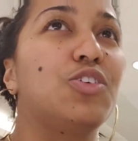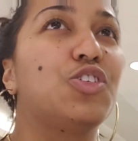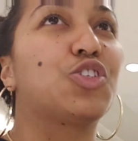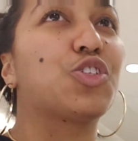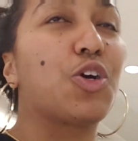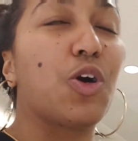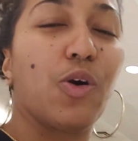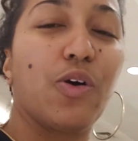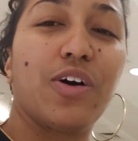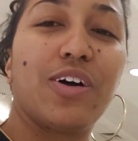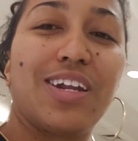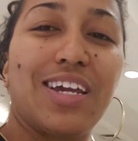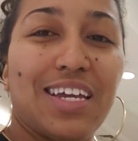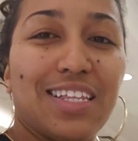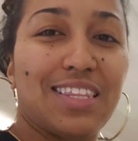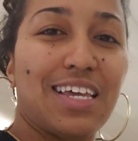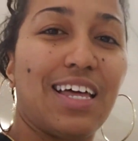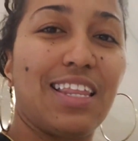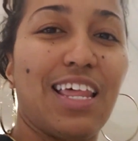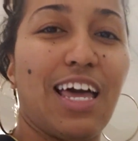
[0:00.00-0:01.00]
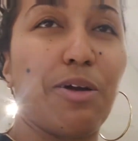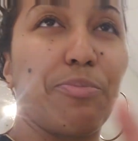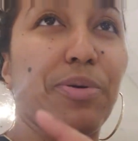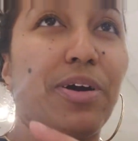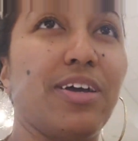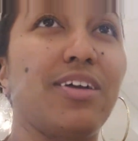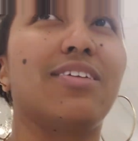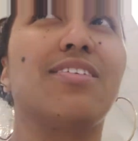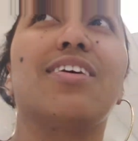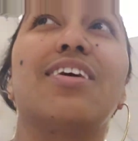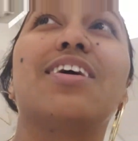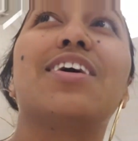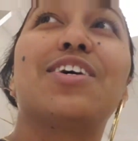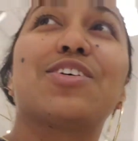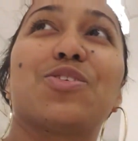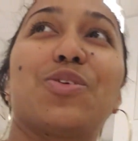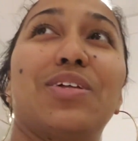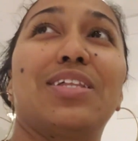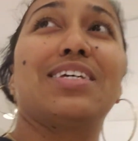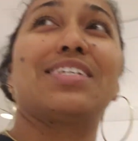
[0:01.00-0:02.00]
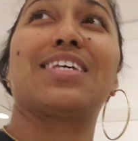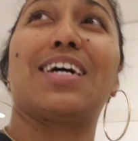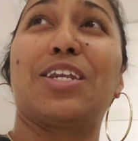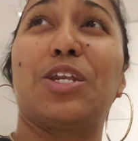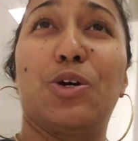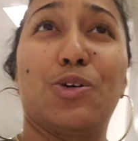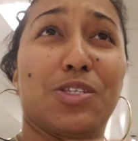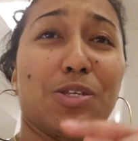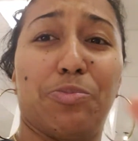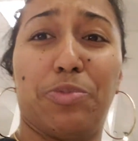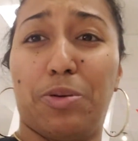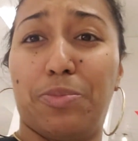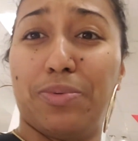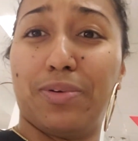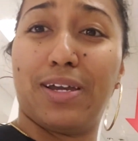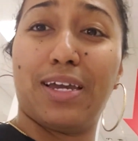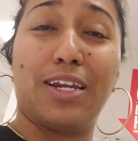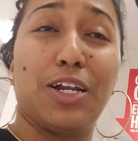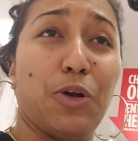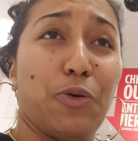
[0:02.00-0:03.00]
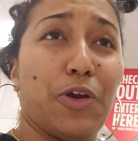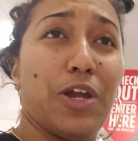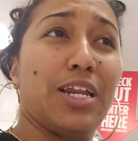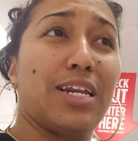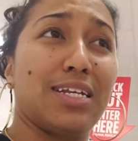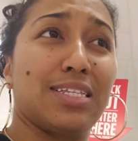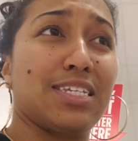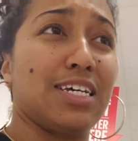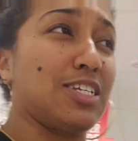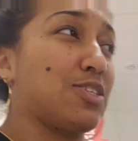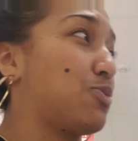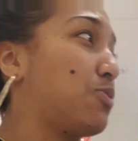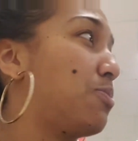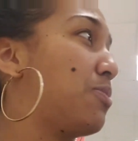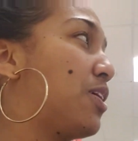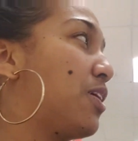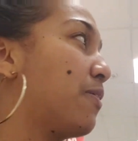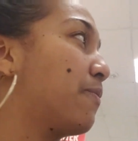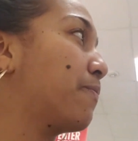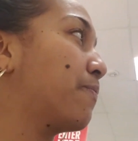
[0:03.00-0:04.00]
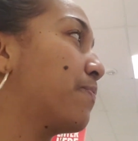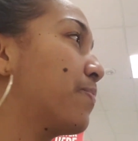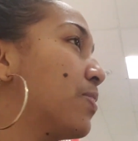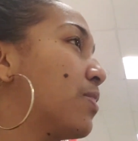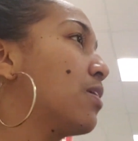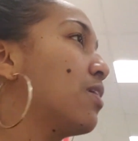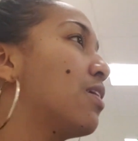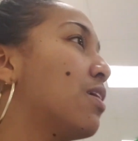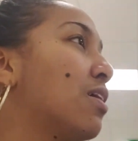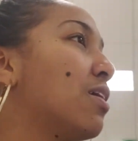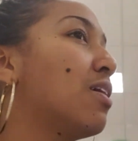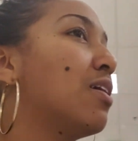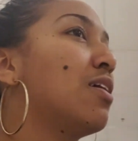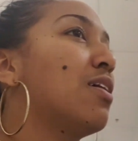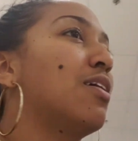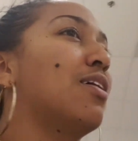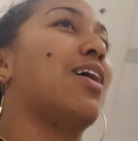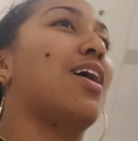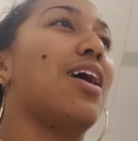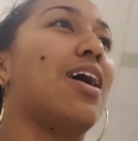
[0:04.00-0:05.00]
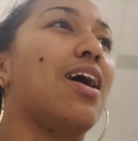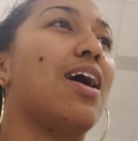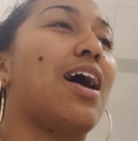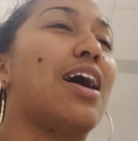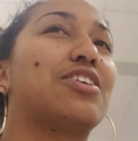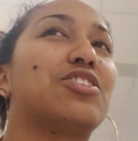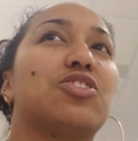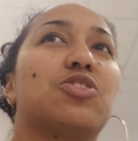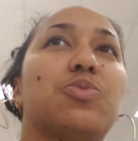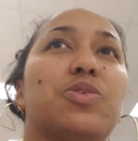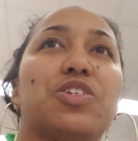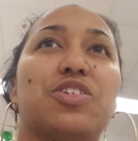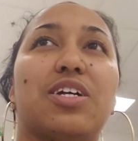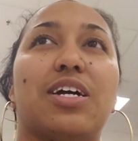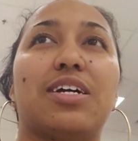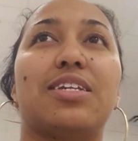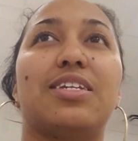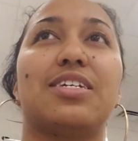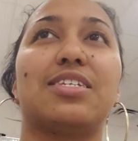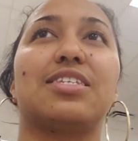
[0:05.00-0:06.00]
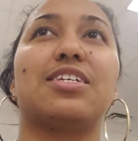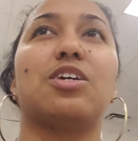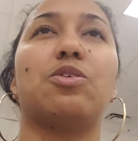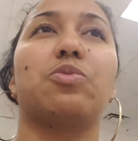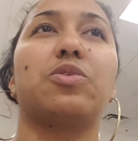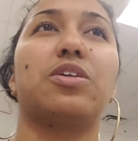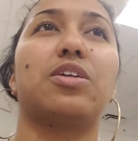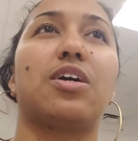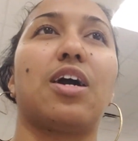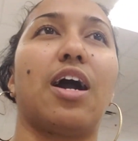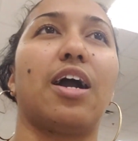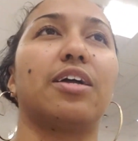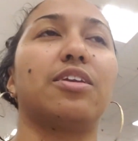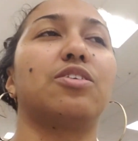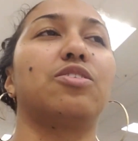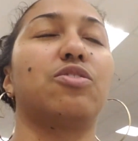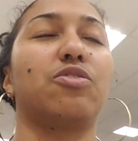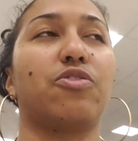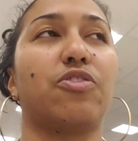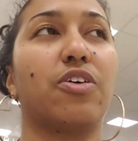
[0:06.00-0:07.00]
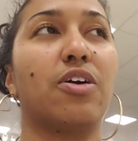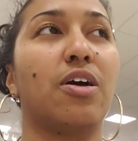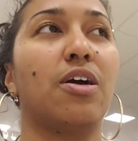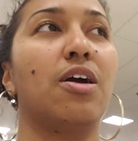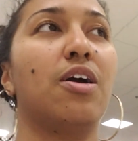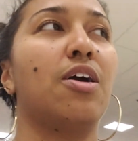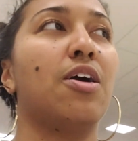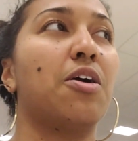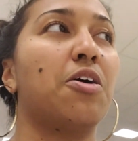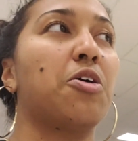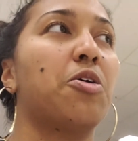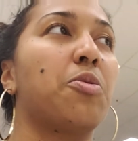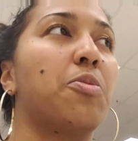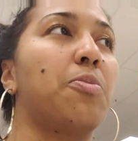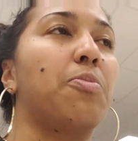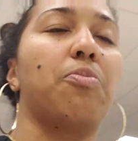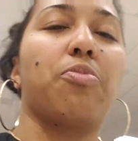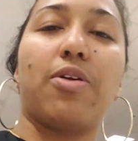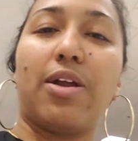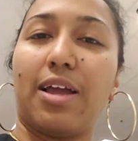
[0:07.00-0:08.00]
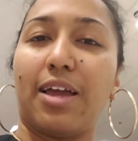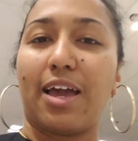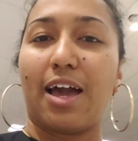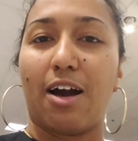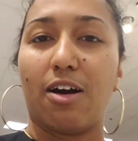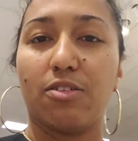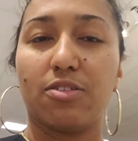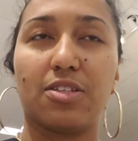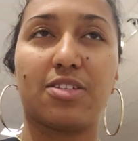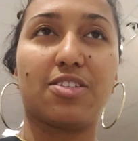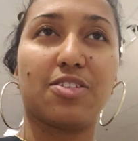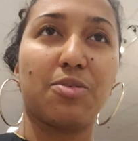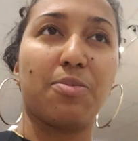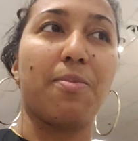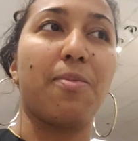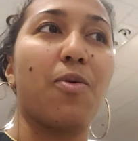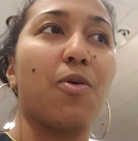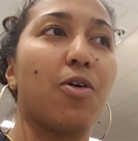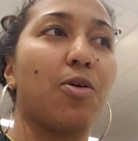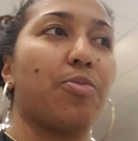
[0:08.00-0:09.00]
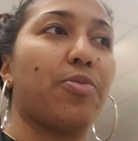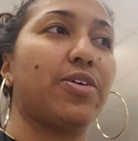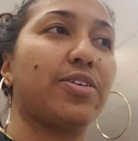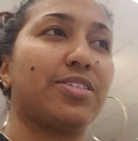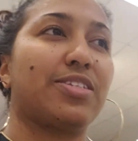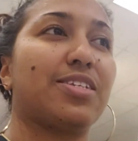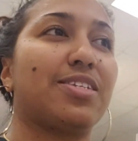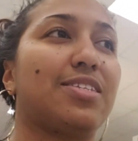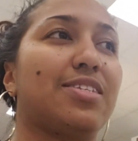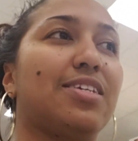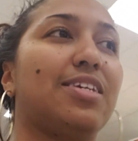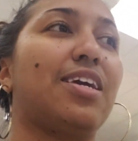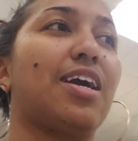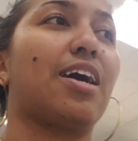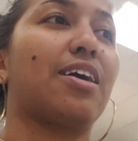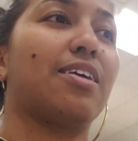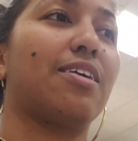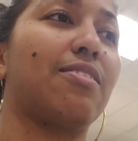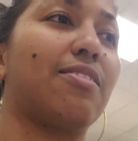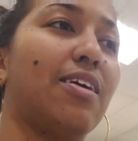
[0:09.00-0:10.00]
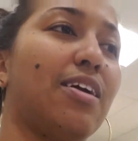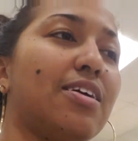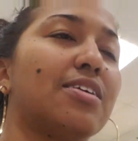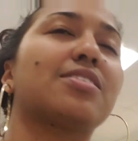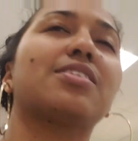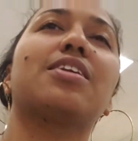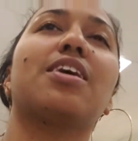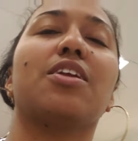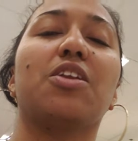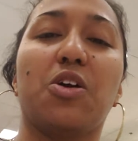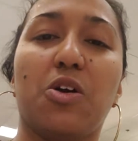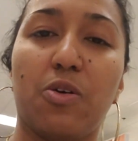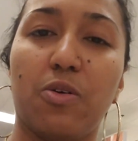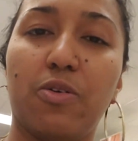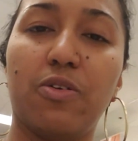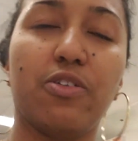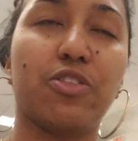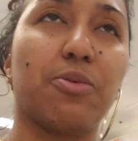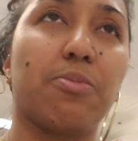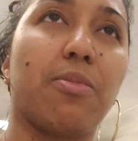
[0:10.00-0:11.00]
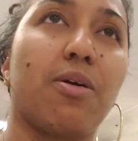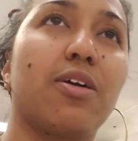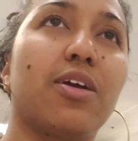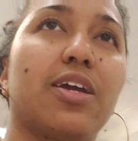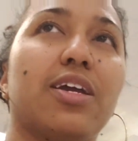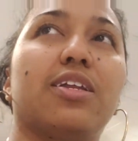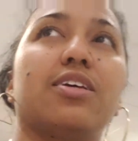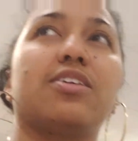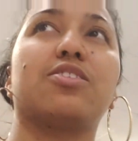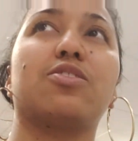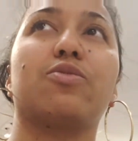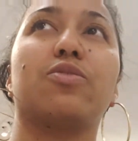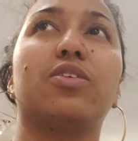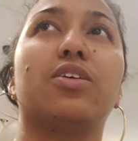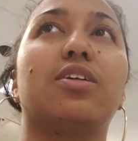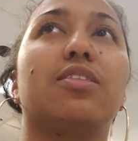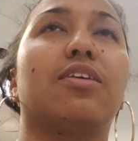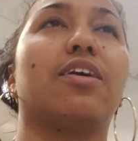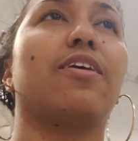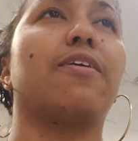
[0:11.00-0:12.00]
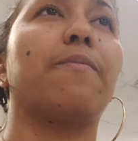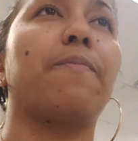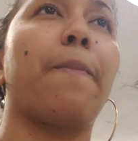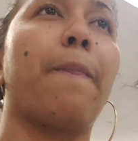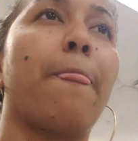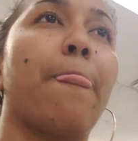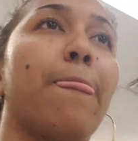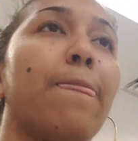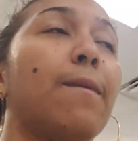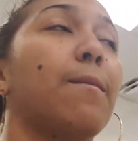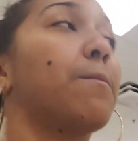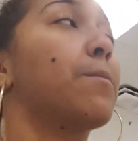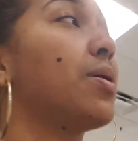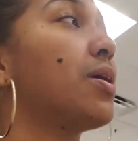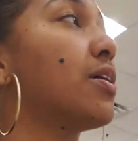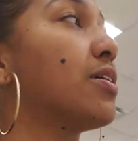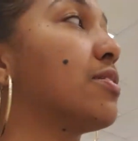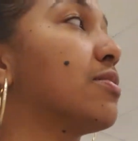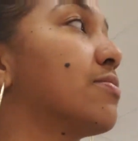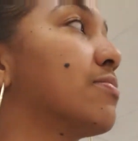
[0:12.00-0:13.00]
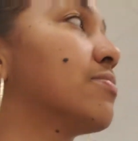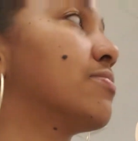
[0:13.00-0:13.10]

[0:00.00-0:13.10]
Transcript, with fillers: you should go on and hit that like button, so at least I know some people can agree and attest with me. I just wish that Disney would kind of bring out some more Princess Tiana things, and I know the market isn't really there, but